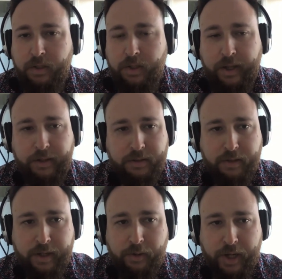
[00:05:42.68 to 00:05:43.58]
El
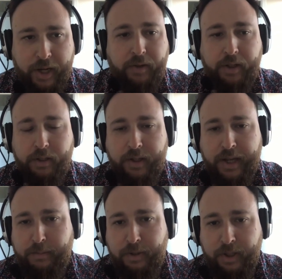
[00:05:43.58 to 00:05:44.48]
Dorado County and
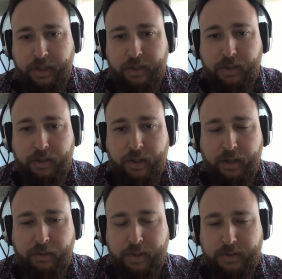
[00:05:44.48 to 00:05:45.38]
Apple Hill.
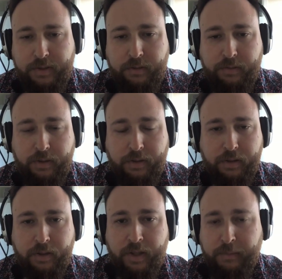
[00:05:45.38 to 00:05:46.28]
There's different
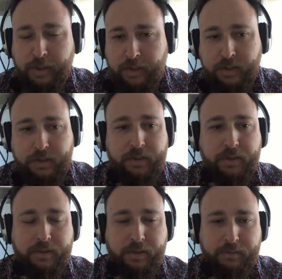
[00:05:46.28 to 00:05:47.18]
climate
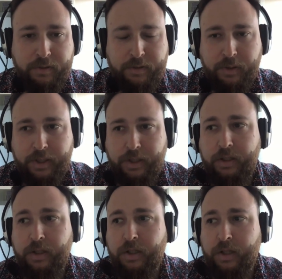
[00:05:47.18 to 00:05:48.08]
conditions, different soil.
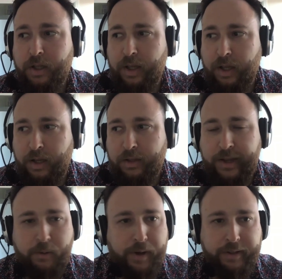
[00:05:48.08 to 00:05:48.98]

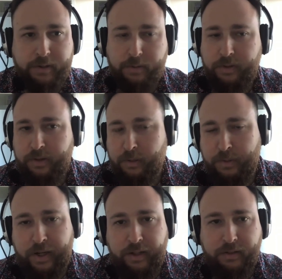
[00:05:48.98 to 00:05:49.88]
Likewise, with a
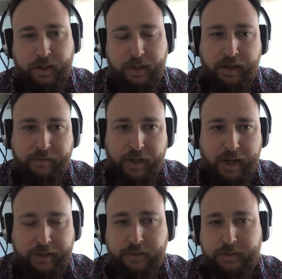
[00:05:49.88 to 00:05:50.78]
product like
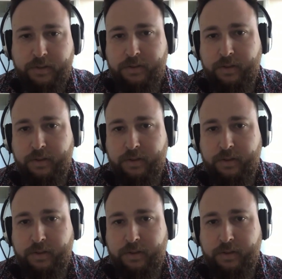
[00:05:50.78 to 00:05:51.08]
avocados.